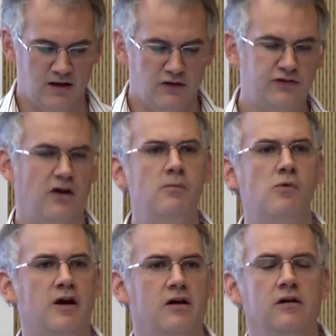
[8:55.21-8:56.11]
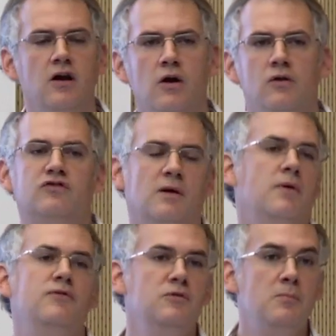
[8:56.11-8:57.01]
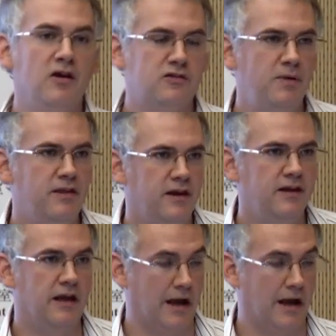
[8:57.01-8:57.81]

Somewhere, some of you must be thinking,